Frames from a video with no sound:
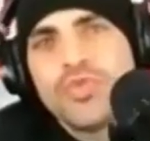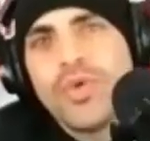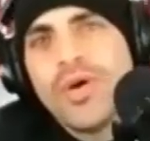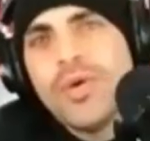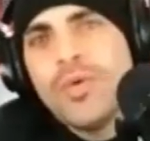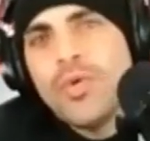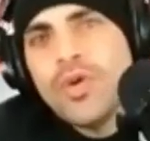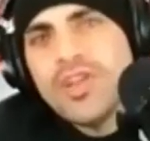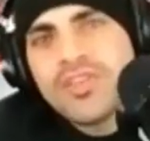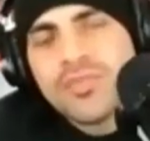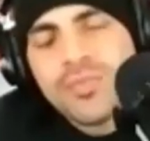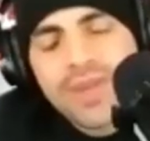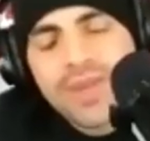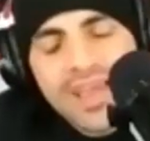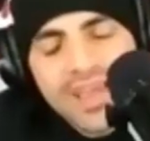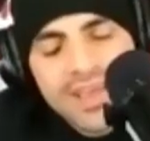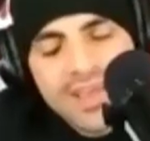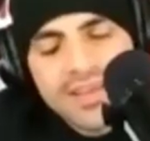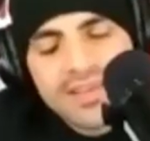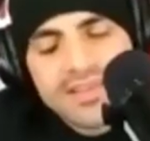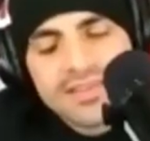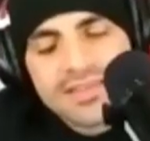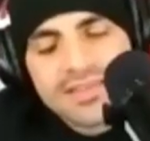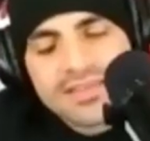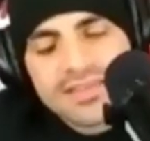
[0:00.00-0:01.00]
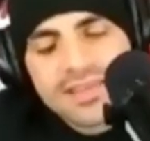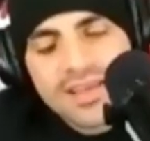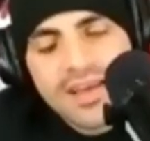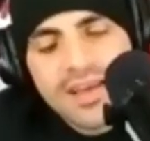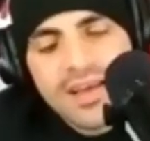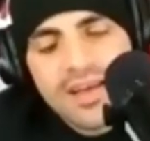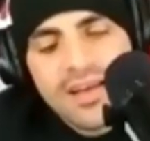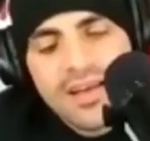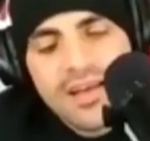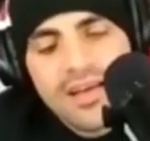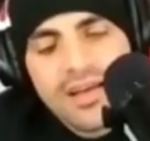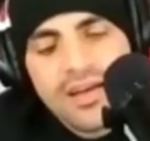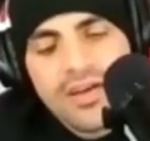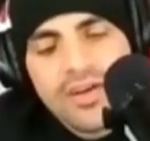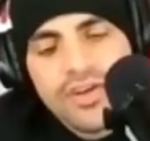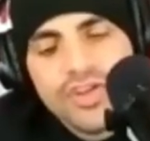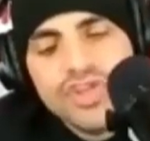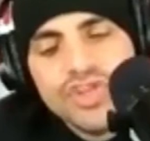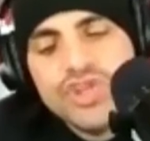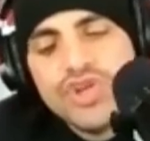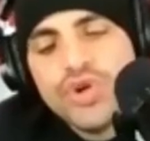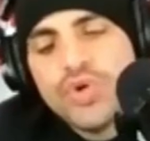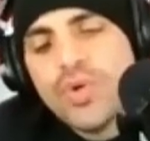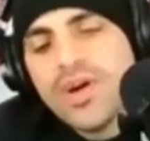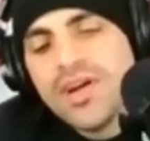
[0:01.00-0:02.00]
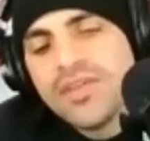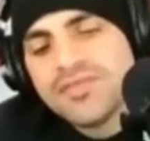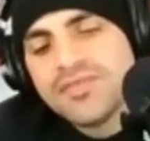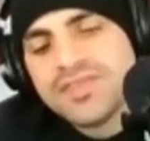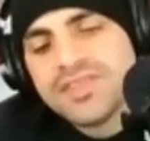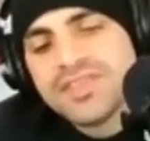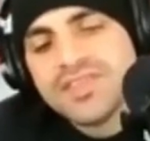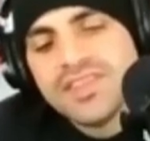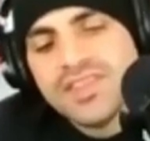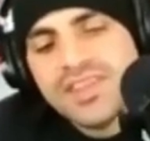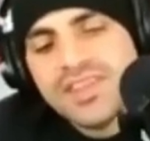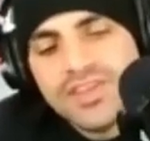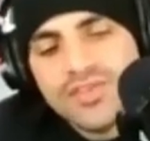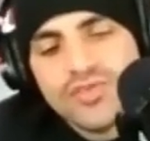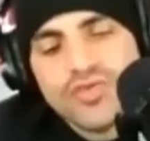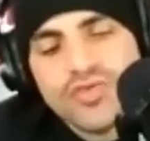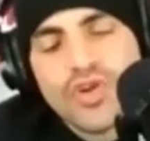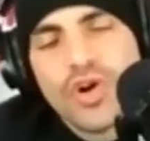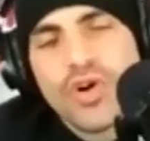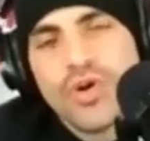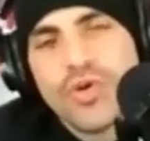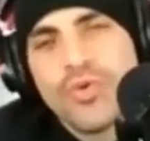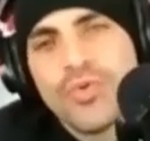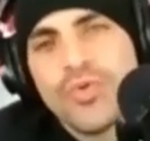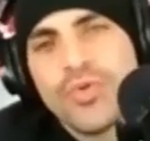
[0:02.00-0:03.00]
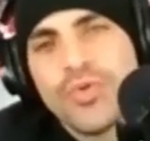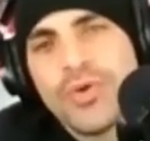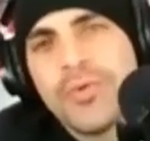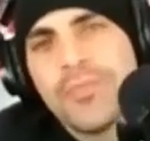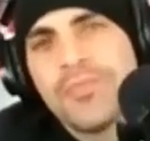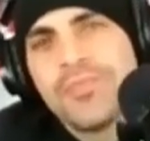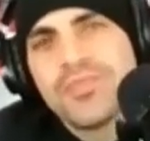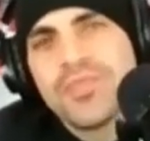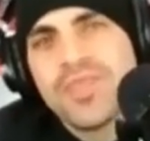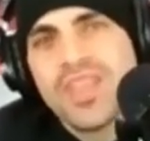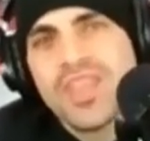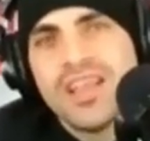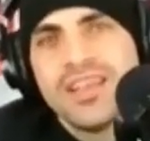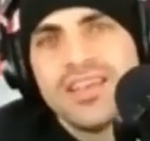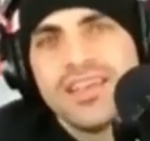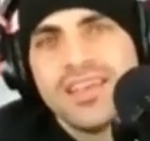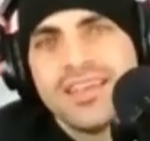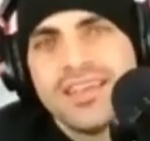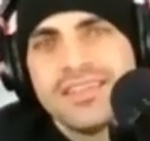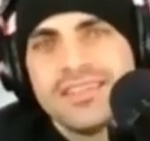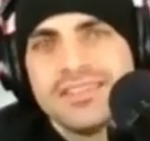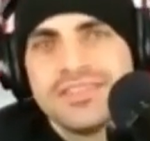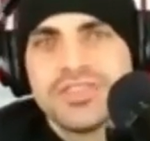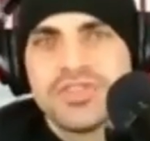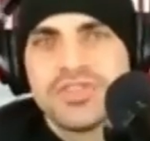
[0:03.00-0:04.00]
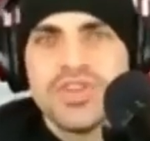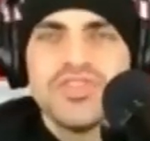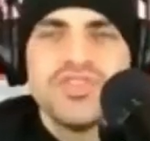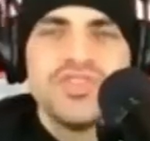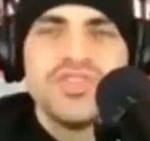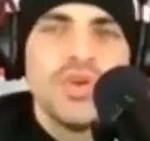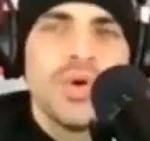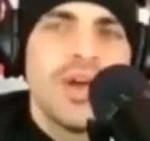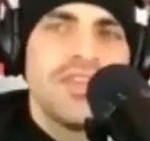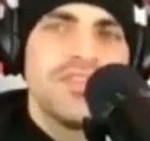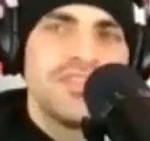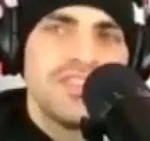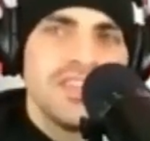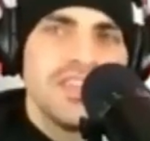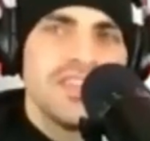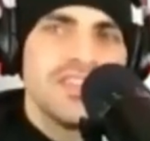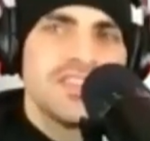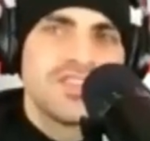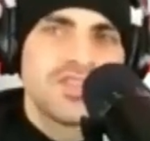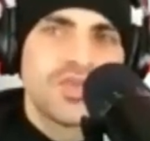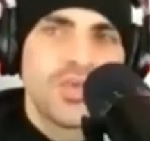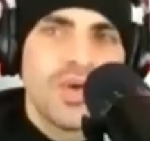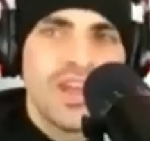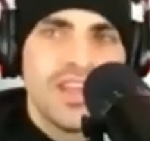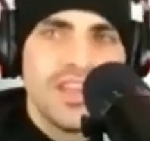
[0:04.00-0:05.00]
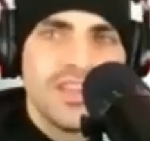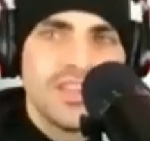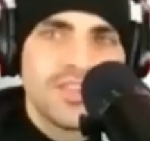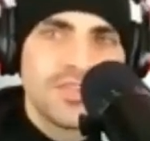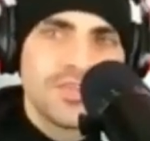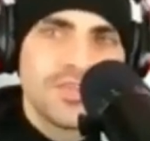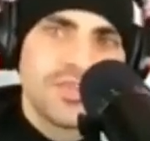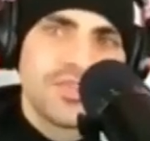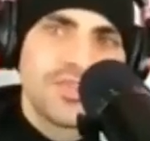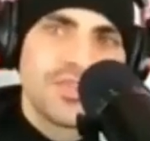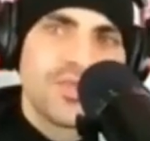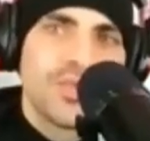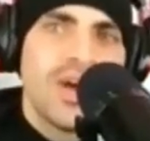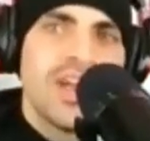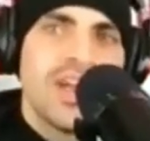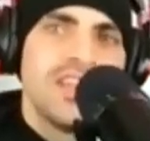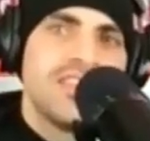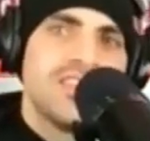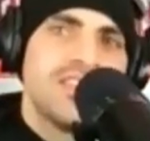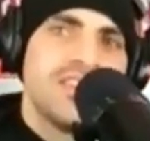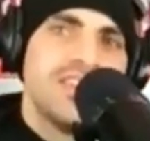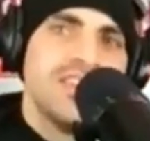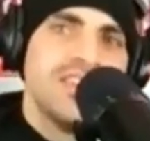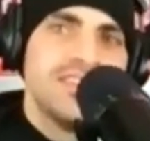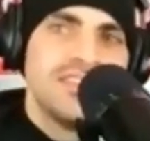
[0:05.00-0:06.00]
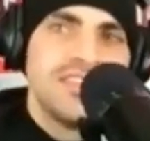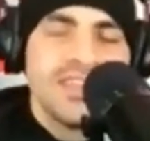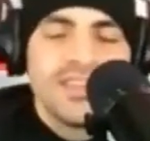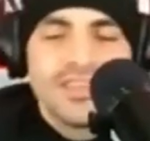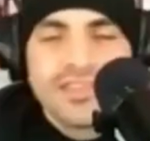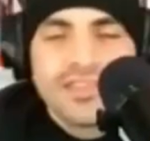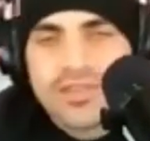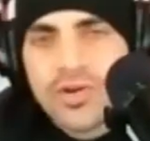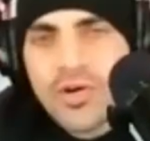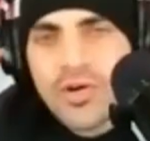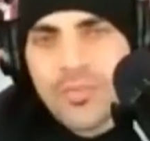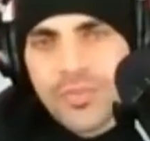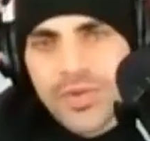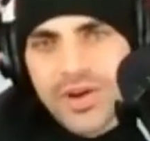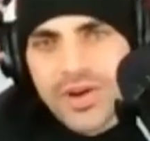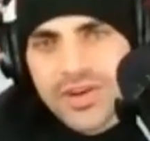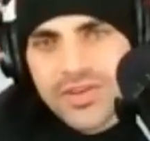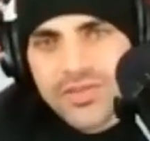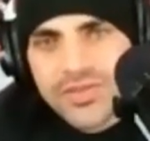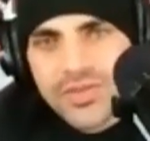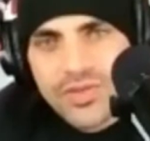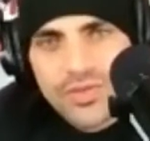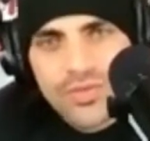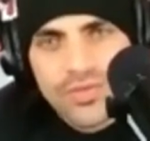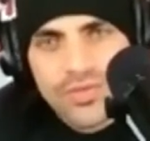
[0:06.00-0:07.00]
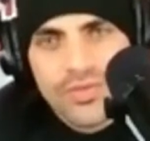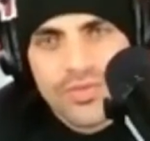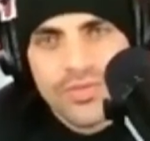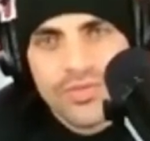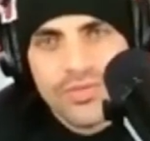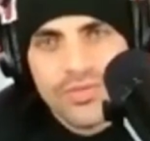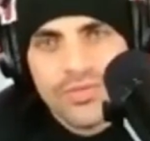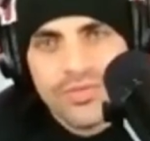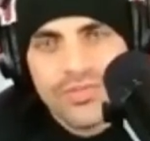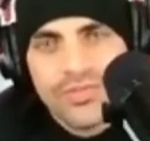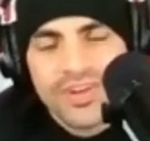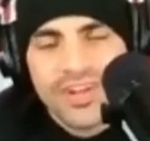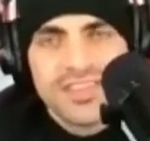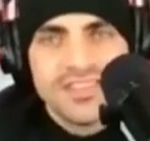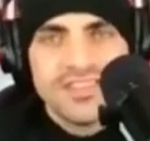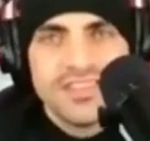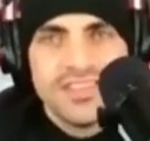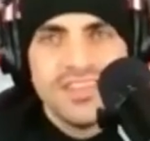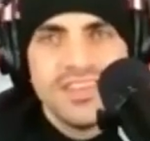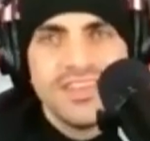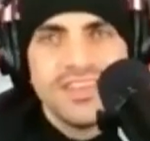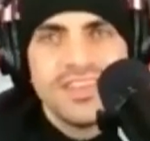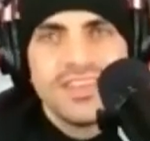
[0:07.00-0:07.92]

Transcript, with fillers: what makes UFC though? Because UFC is quite recent compared to wrestling.